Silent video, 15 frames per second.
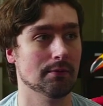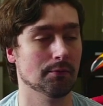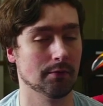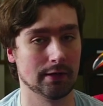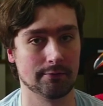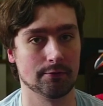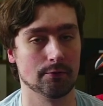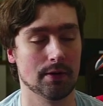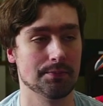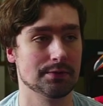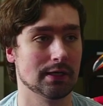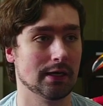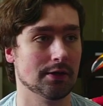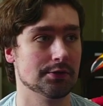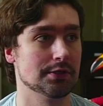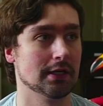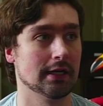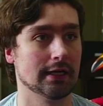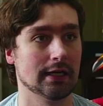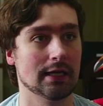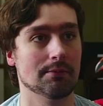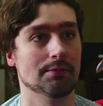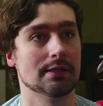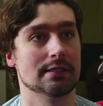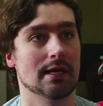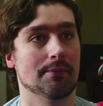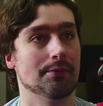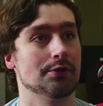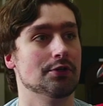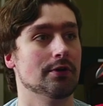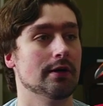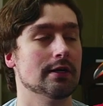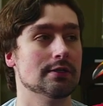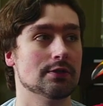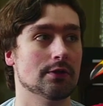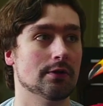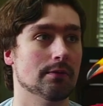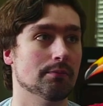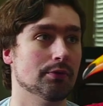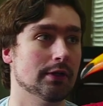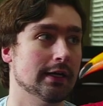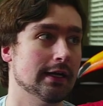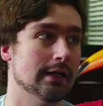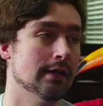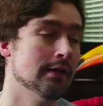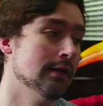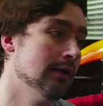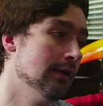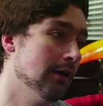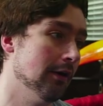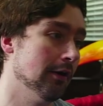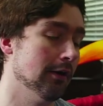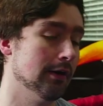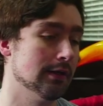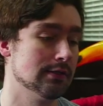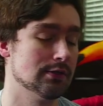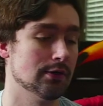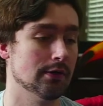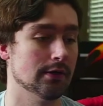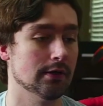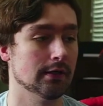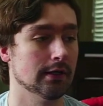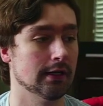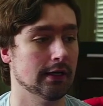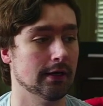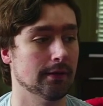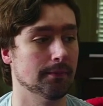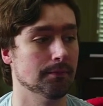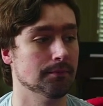like for reptiles you got to keep the temperature at a certain plate or a certain uh,